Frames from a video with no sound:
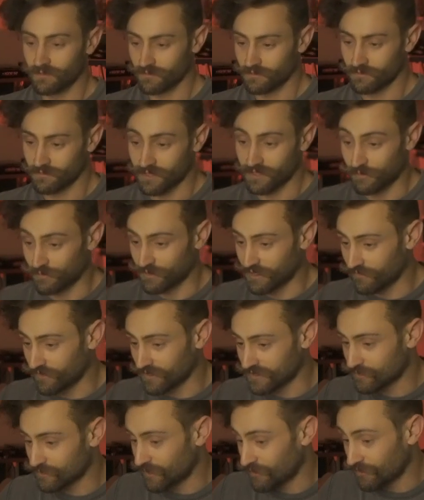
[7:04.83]
That would give
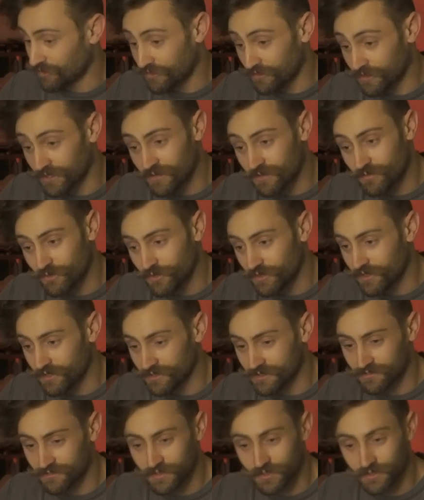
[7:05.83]
us about 30 more
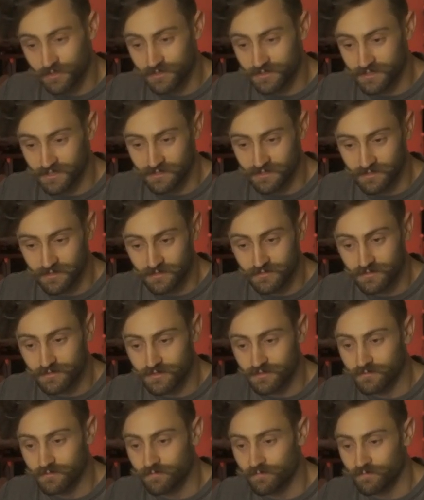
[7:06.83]
years of coexistence.